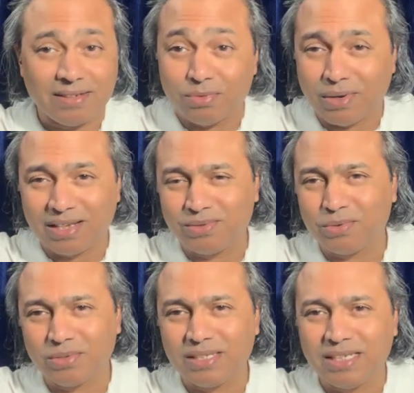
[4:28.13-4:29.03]
one
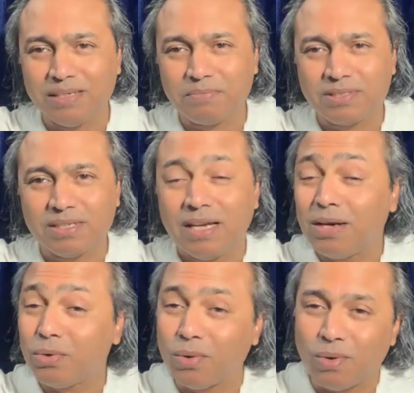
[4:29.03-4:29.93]
who keeps
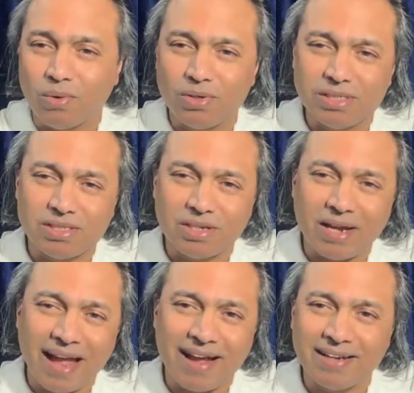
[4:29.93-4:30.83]
who holds
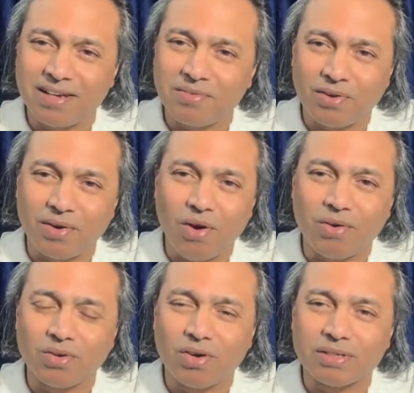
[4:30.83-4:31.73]
anger for a
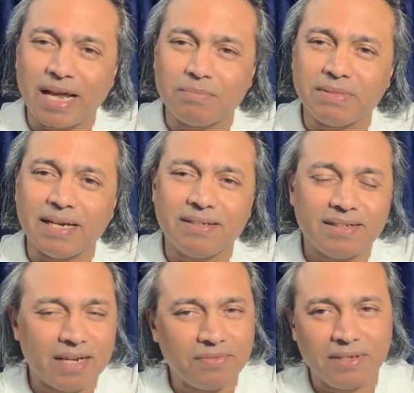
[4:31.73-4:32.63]
long long time then
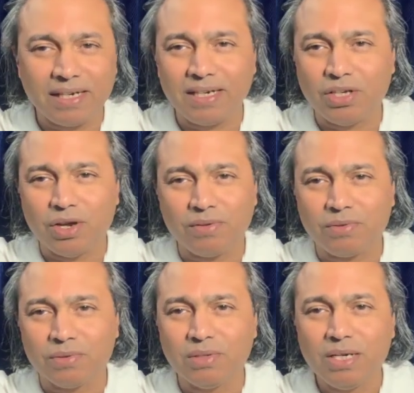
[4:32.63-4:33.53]
definitely you have
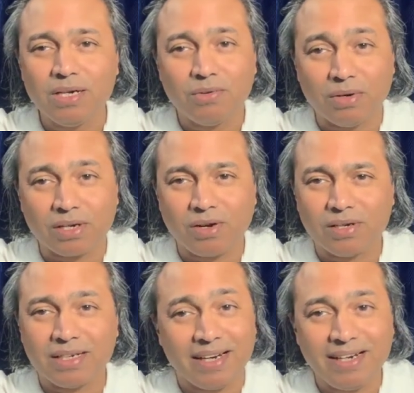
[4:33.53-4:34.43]
to work
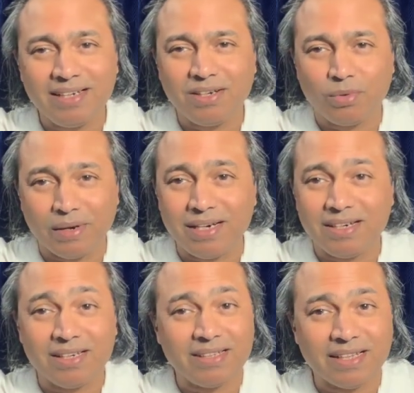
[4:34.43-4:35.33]
on it quit
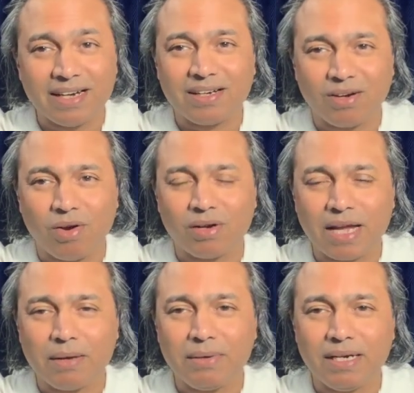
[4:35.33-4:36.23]
that wrong
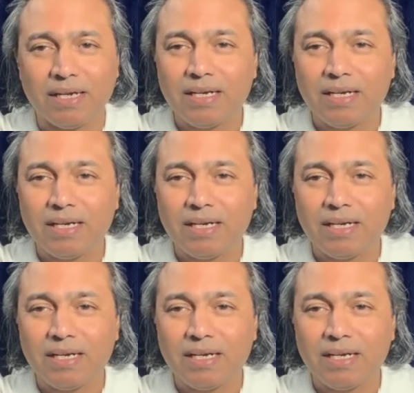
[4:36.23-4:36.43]
habit